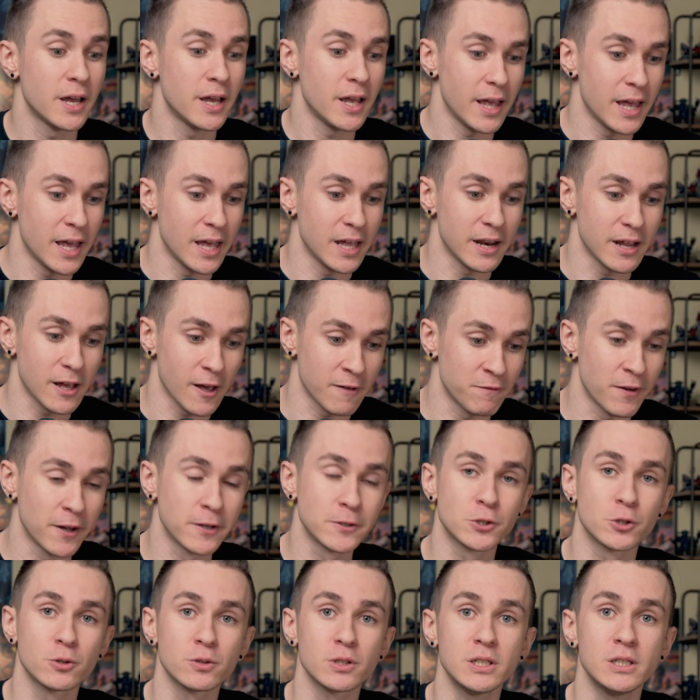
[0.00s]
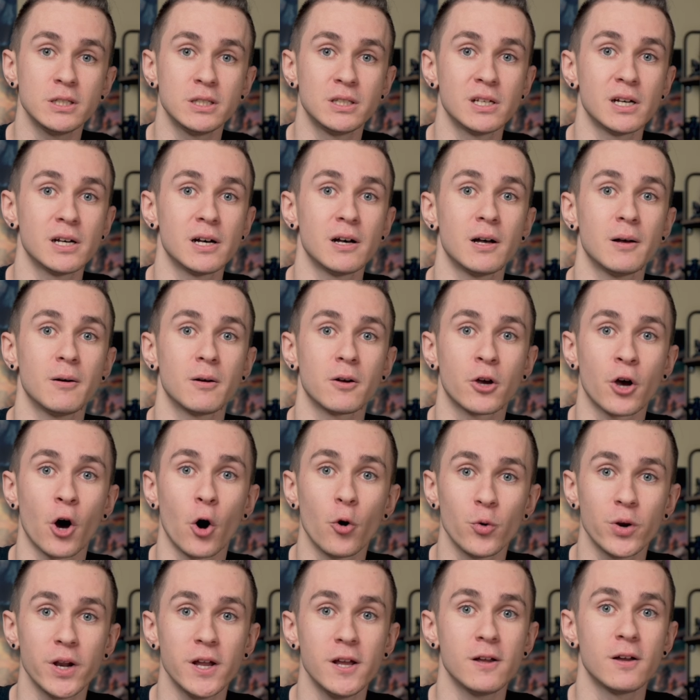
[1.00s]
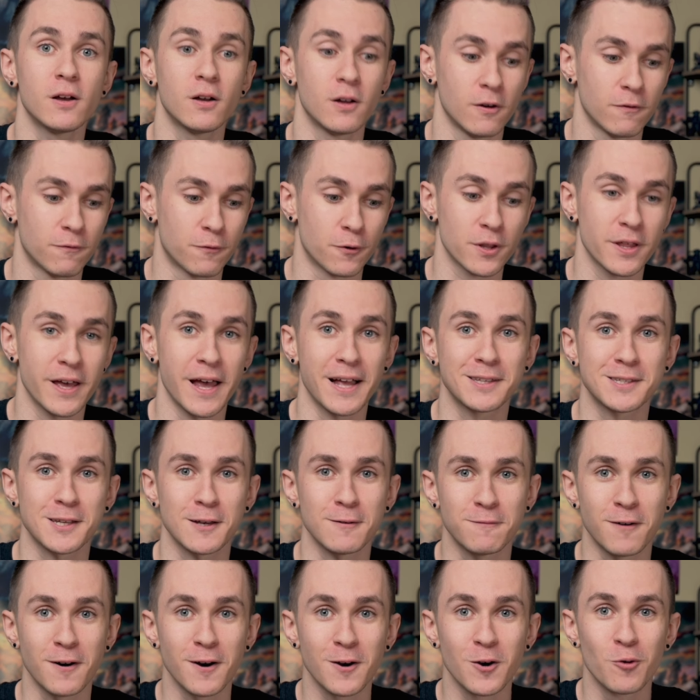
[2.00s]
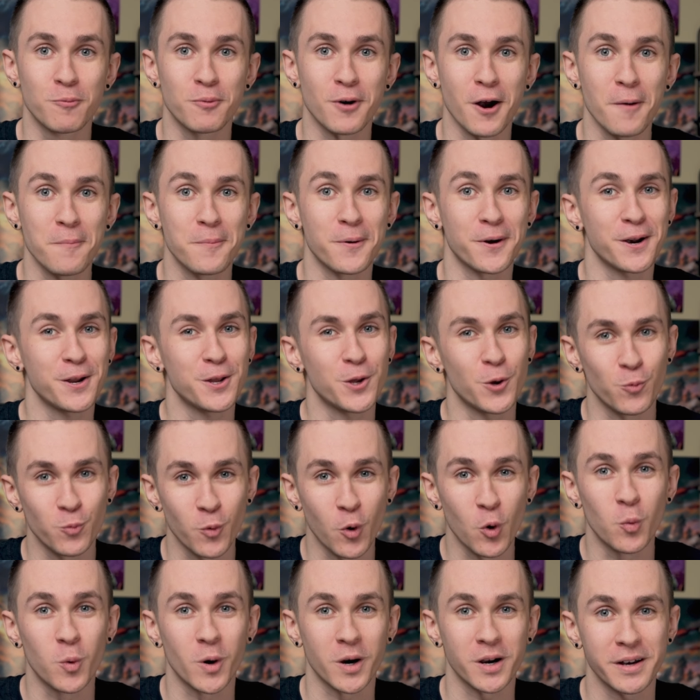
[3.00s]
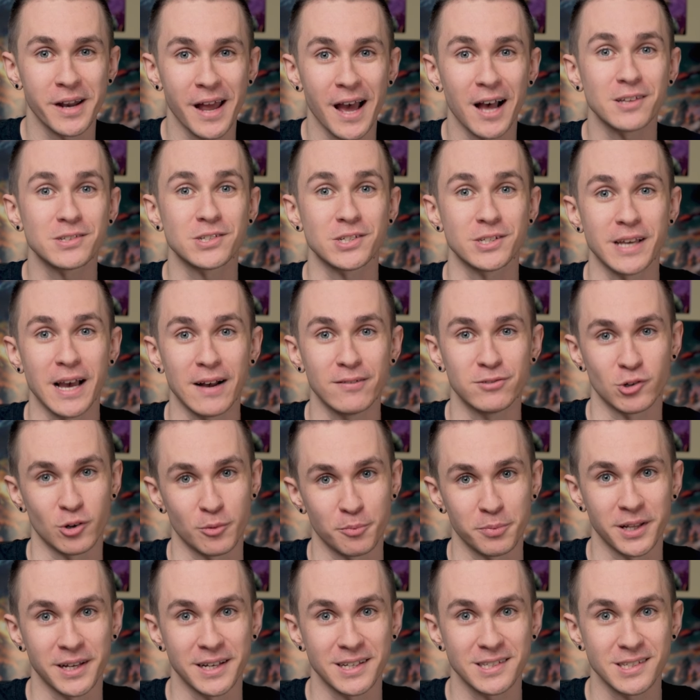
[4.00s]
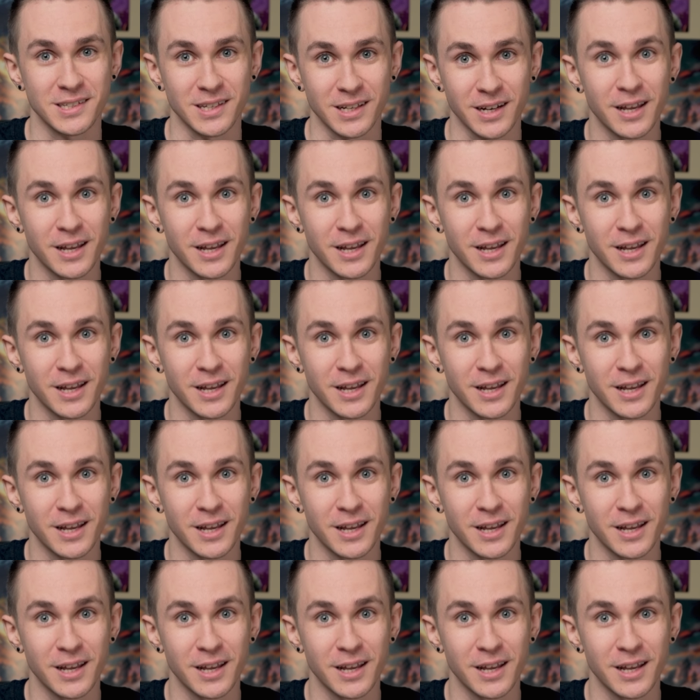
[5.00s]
and eventually the coating for the antifungal property will wear down, so you have to replace it.